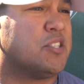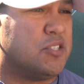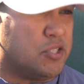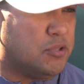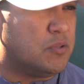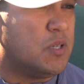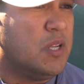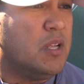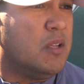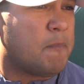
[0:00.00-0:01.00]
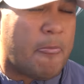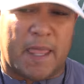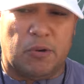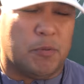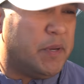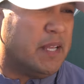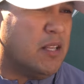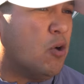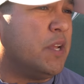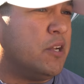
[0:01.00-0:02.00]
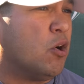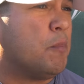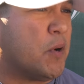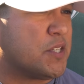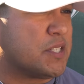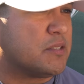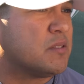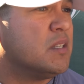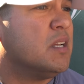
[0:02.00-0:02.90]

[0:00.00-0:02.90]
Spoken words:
to do, he will be a low ego person.